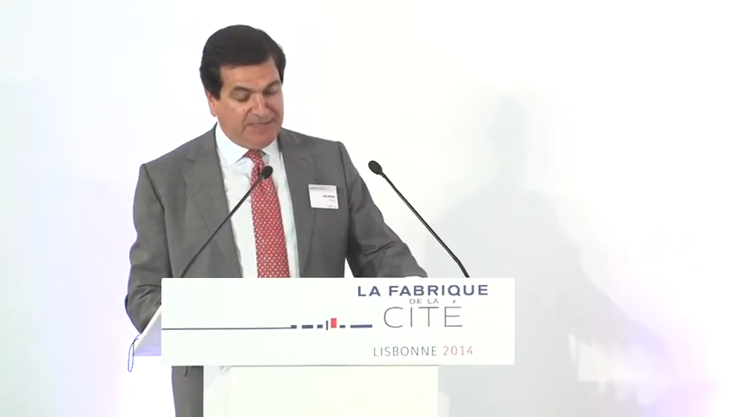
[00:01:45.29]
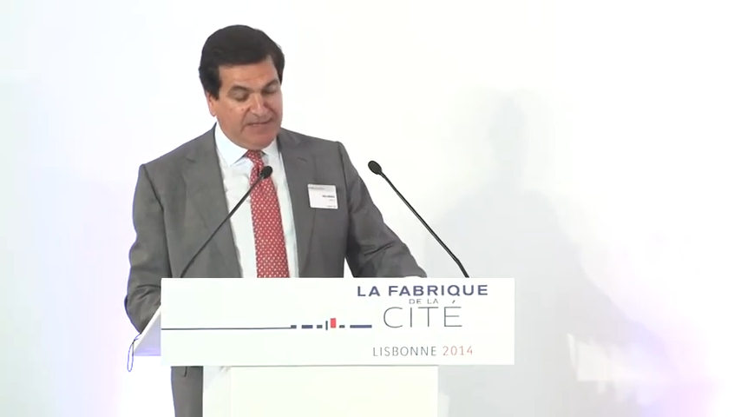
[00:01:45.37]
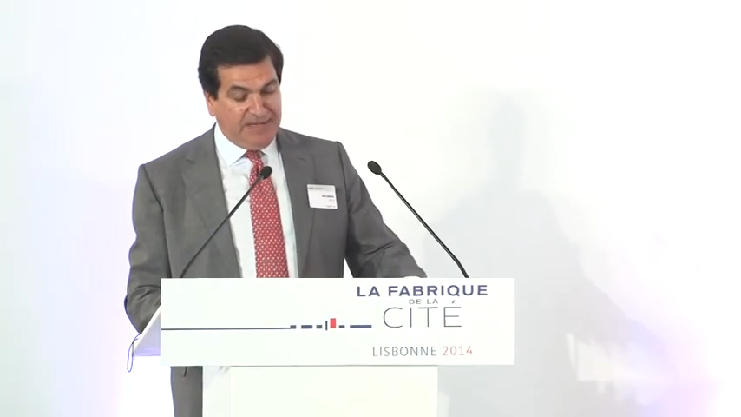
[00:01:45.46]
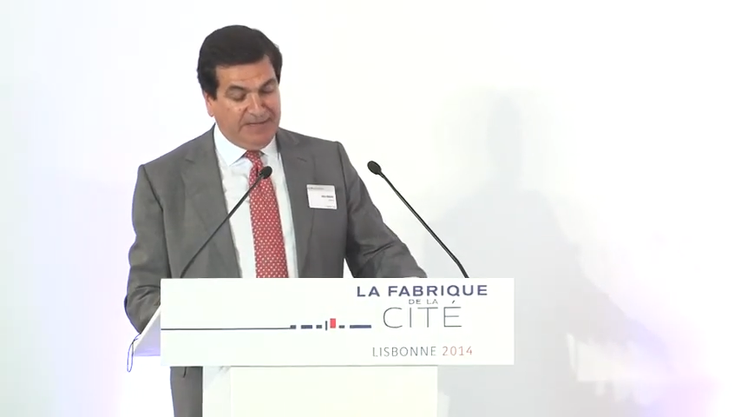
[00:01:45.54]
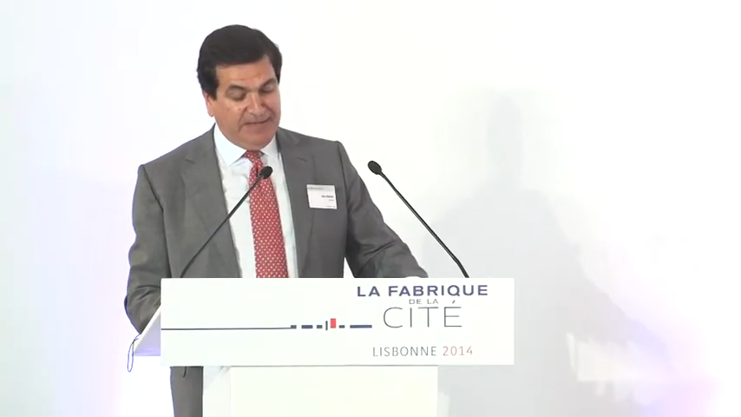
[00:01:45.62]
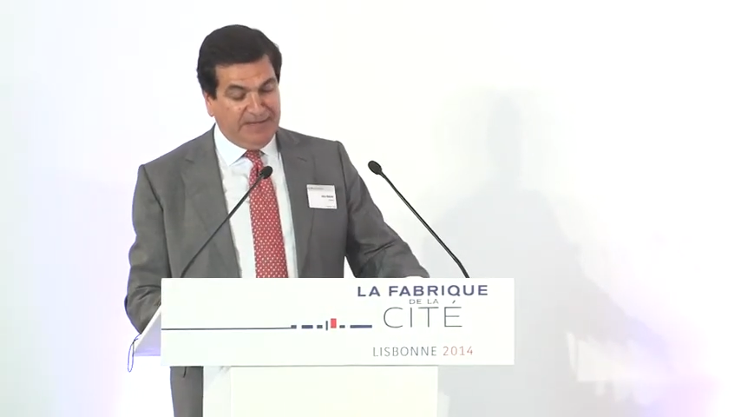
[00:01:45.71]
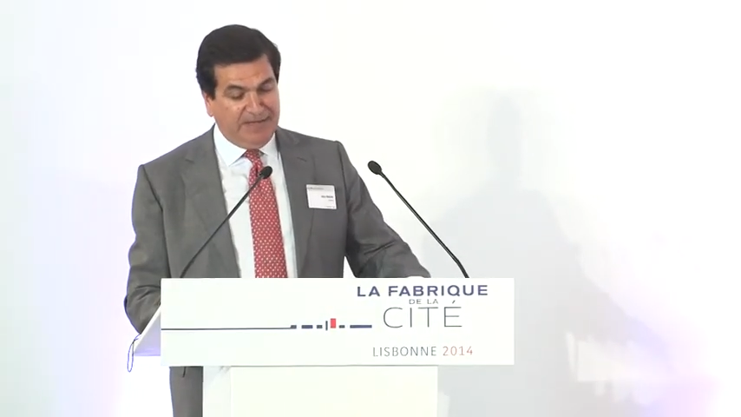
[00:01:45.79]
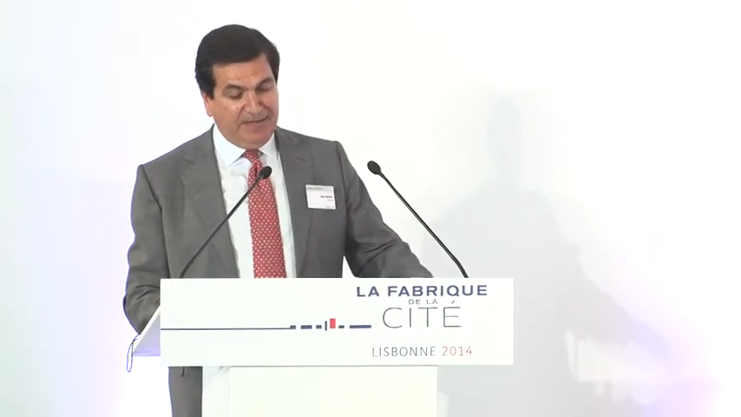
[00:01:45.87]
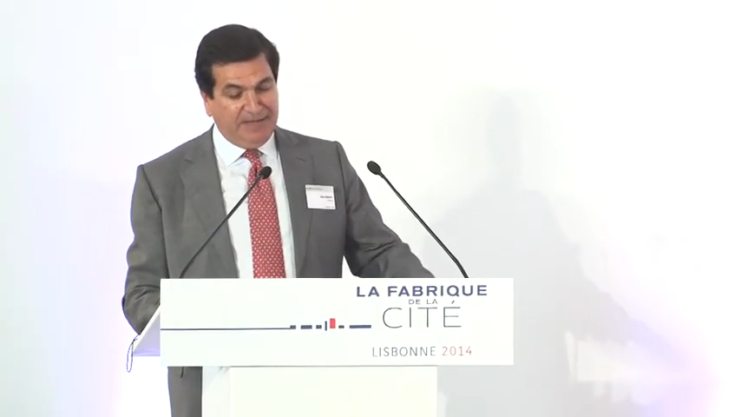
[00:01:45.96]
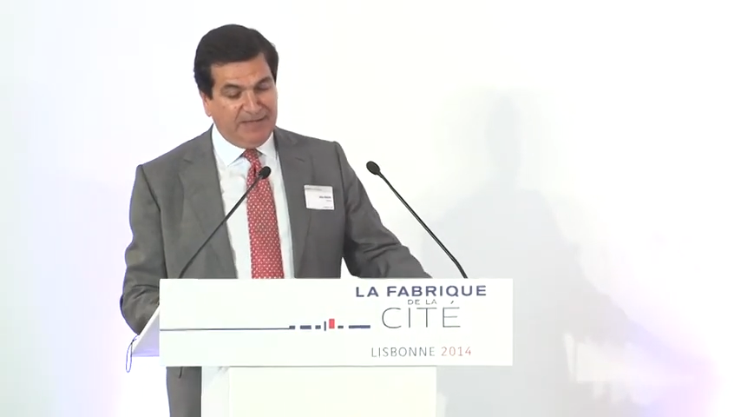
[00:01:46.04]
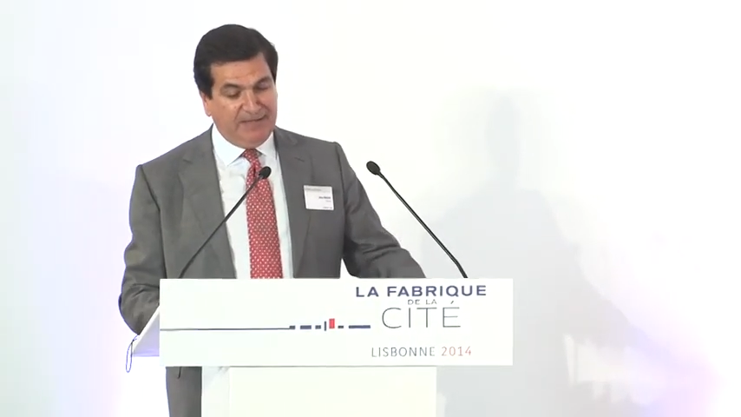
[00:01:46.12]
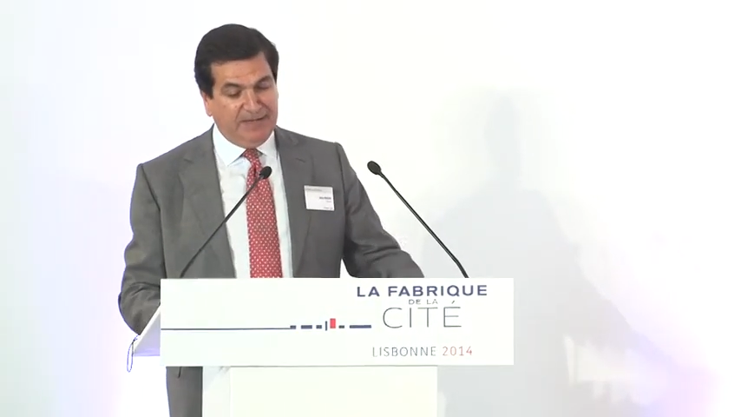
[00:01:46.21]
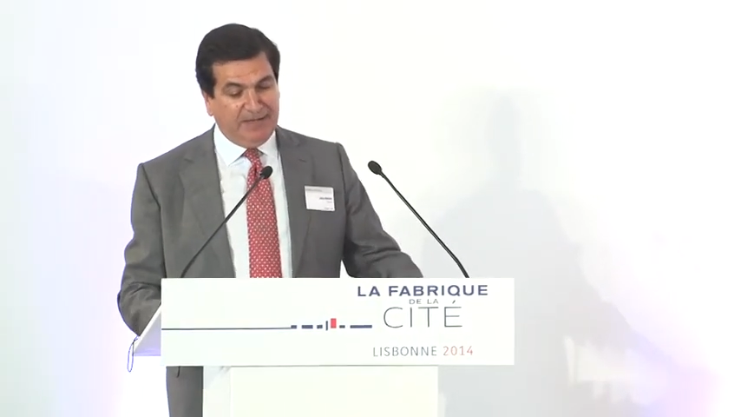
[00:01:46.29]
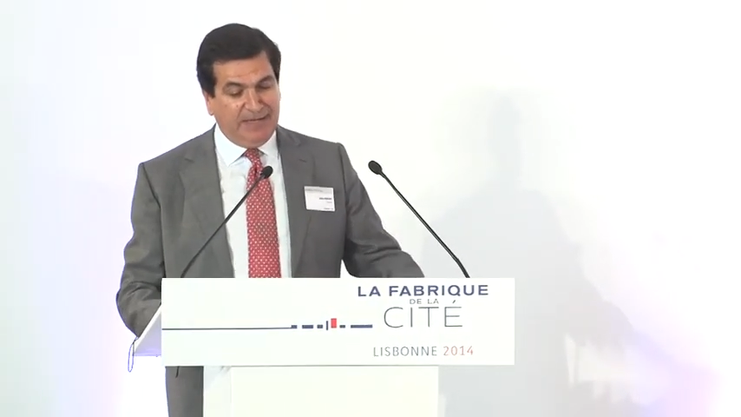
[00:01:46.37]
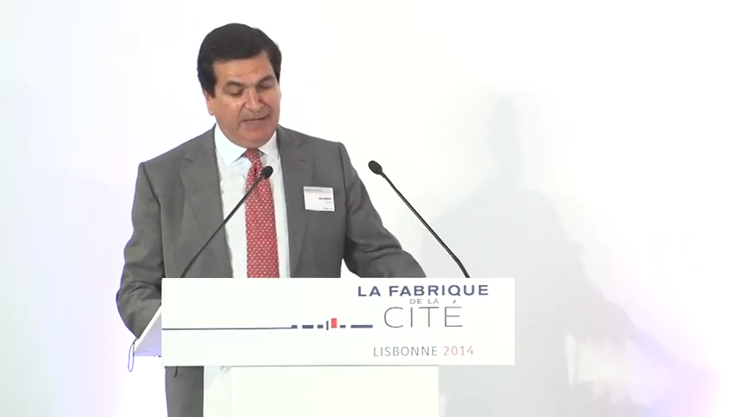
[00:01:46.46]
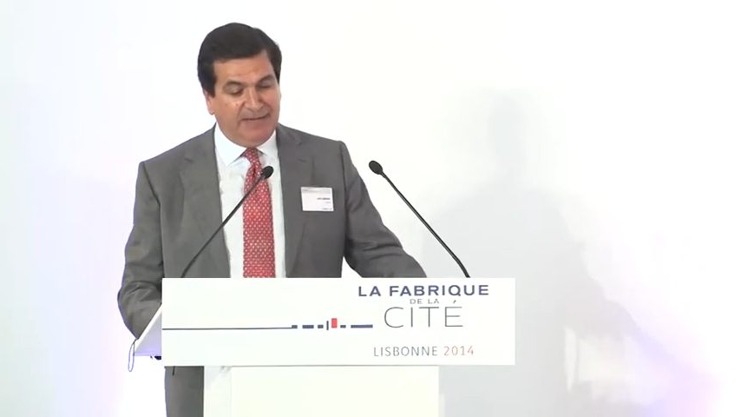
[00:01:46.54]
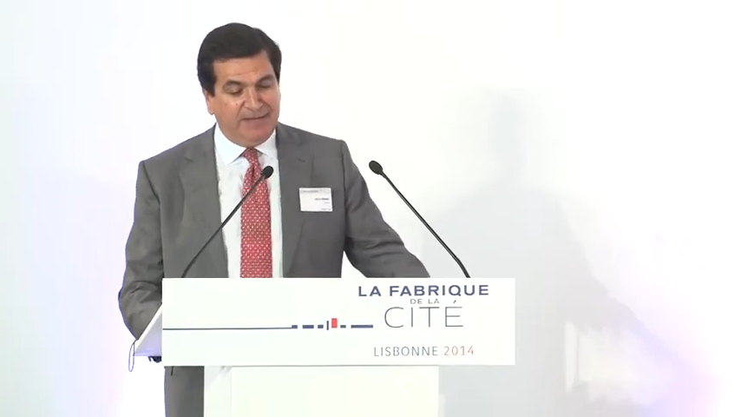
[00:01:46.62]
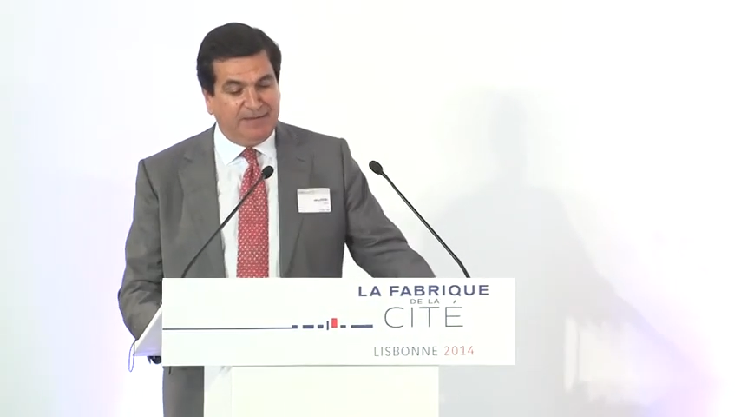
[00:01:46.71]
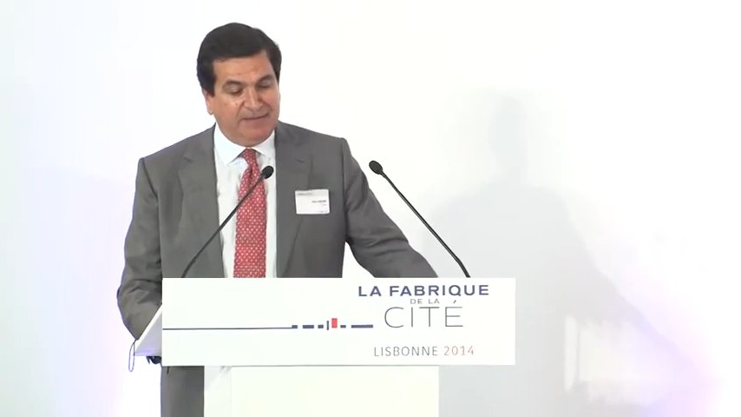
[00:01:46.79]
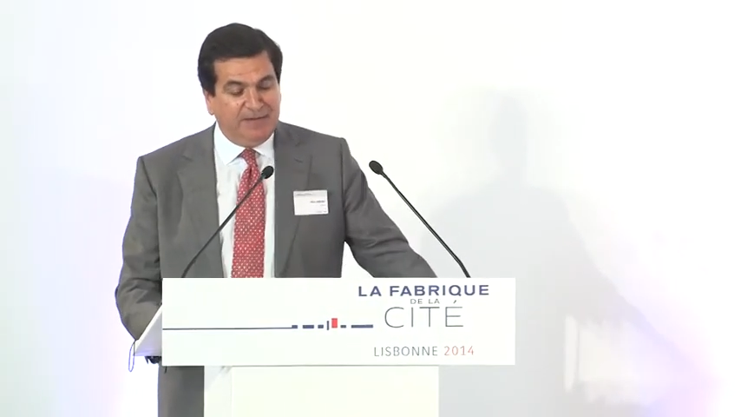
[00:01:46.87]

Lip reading: than in the land.